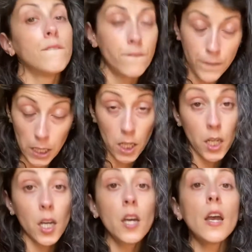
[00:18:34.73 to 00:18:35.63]

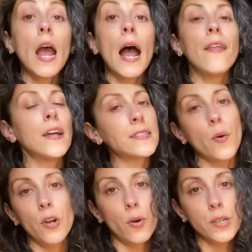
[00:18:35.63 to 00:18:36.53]
fuck. And that's how
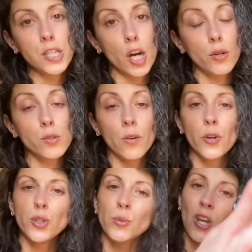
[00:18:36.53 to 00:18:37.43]
it always goes. So if you're
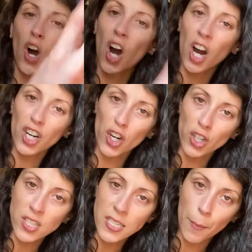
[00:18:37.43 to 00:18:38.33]
doing the hot
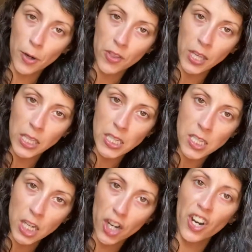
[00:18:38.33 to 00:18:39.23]
girl summer thing this
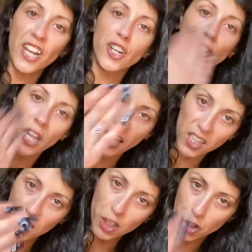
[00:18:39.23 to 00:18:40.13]
year and you're like
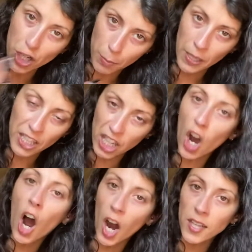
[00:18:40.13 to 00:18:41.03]
legitimately
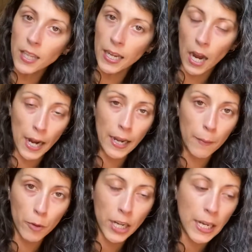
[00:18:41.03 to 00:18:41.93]
hot like I
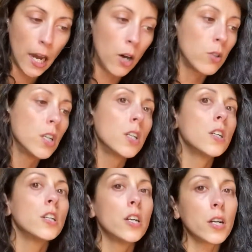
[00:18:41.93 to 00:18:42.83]
am right now,
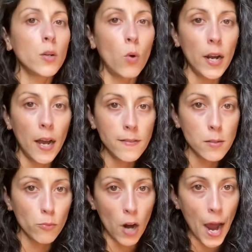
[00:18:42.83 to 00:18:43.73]
you're going to want to have some
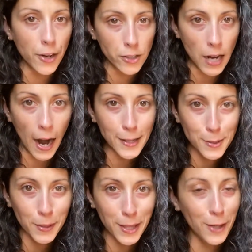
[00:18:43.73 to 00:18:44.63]
ride or dies
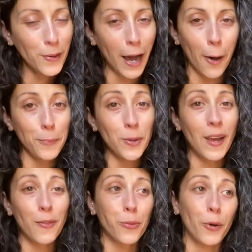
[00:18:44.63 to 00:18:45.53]
with you to help you
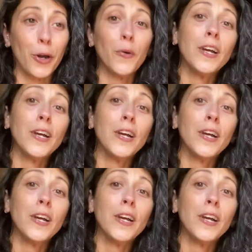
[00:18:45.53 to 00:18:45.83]
get through.